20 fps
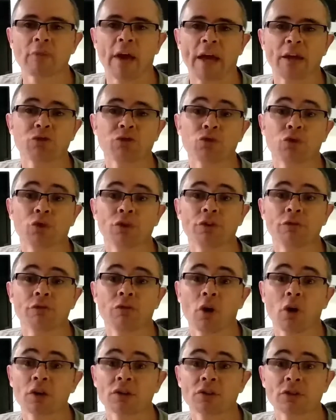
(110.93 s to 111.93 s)
Android
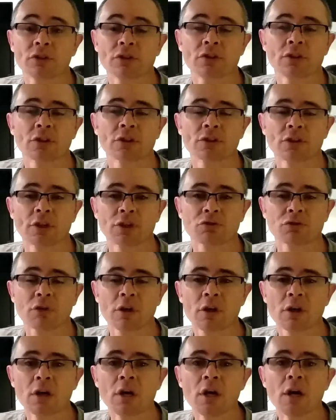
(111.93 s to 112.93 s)
devices, etc.